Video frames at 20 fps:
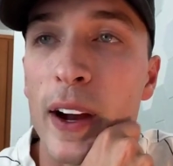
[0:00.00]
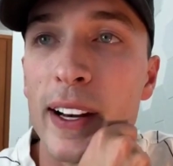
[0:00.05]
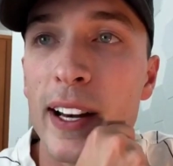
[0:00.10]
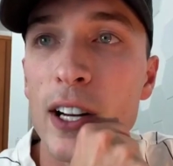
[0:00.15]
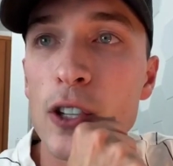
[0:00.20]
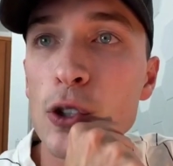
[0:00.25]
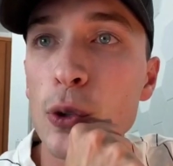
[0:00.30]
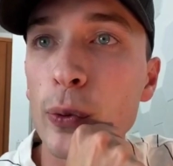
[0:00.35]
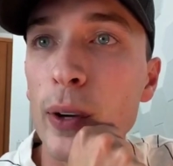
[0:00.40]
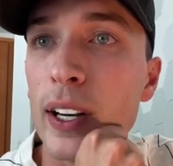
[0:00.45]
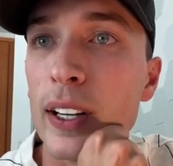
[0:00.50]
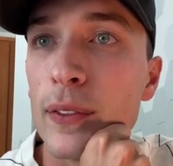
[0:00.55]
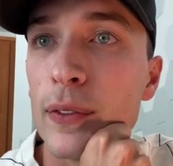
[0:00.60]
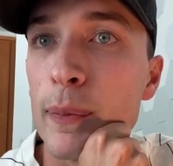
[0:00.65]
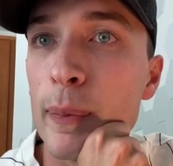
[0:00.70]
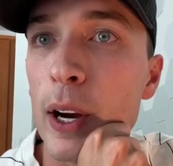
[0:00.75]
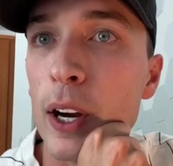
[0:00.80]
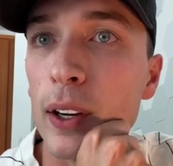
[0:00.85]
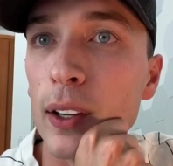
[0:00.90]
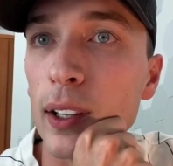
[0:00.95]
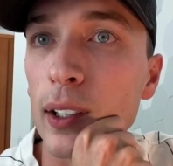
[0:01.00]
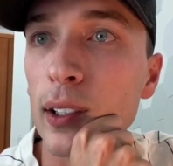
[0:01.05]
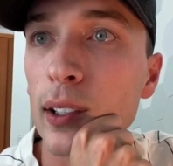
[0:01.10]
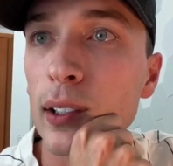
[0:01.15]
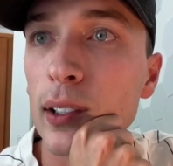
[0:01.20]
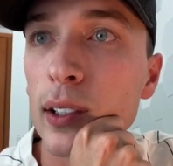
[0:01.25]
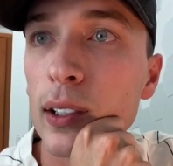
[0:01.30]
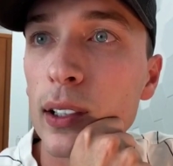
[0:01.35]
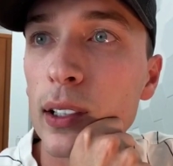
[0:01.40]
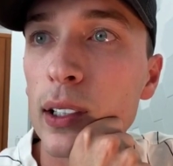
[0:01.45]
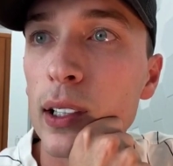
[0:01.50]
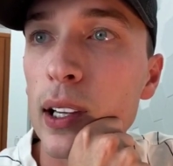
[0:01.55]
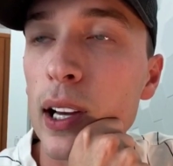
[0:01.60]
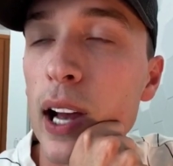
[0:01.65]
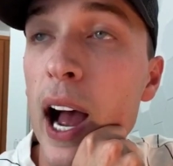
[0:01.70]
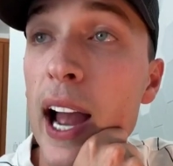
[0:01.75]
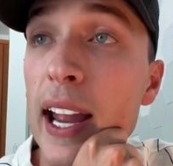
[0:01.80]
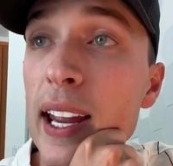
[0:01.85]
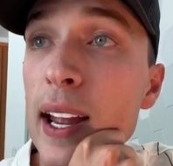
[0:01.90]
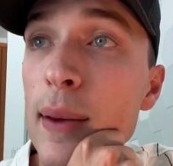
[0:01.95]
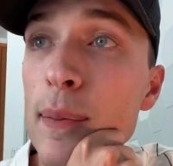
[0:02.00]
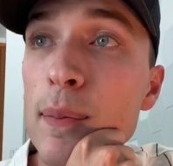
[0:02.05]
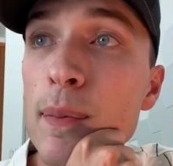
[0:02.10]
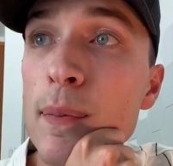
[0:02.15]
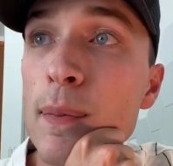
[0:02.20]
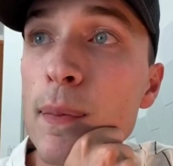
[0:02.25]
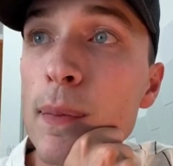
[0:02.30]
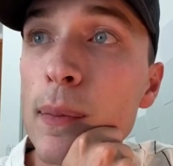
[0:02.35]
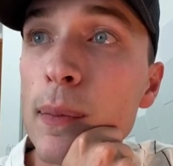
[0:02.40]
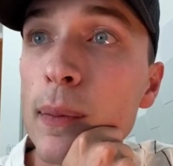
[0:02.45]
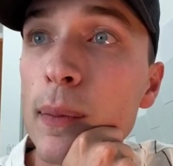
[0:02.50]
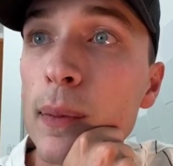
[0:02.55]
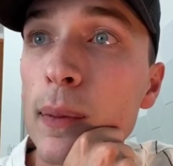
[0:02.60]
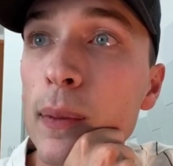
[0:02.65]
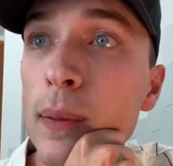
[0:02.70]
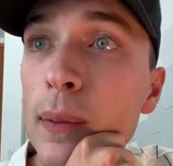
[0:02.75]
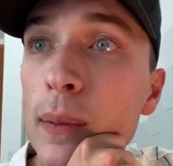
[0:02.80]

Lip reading: the financial reign of America. I'm